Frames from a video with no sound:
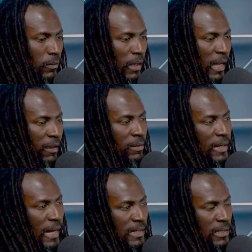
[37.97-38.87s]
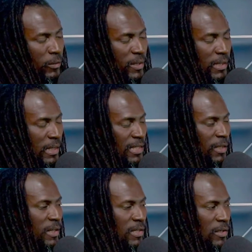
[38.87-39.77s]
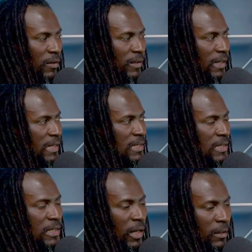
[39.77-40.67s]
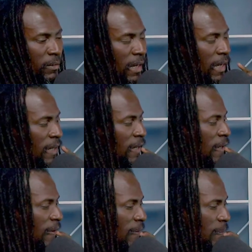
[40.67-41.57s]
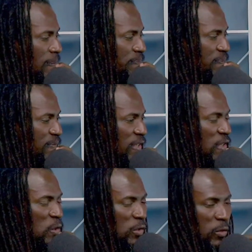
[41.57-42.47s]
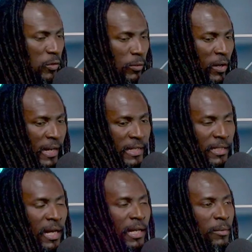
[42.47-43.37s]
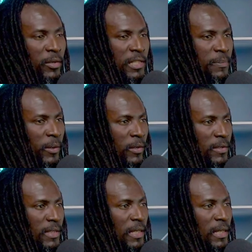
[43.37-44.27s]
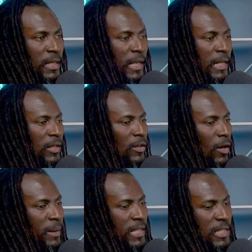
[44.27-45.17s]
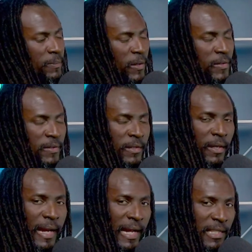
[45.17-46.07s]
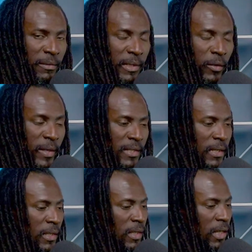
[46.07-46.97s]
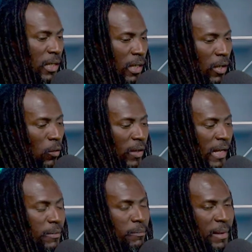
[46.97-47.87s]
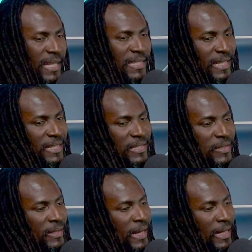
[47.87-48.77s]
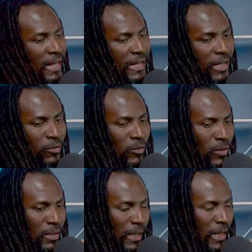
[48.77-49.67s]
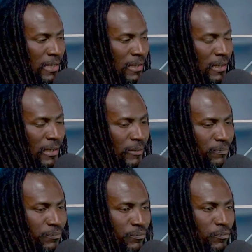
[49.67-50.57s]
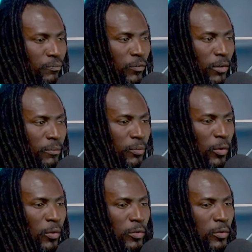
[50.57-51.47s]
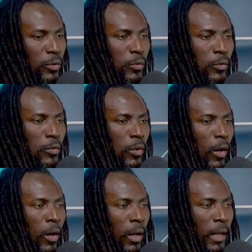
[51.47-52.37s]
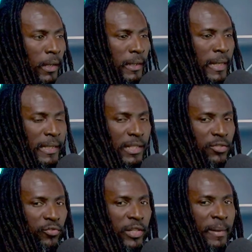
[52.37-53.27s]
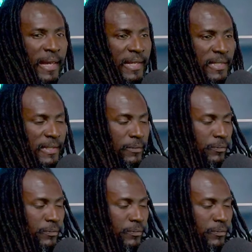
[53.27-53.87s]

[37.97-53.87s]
I have been asking the question, and some of the stuff that I see on my YouTube when I talk about these products in the comments, persons are asking me the question whether it makes sense to get like a Rodecaster Pro 2 or get a Streamer X.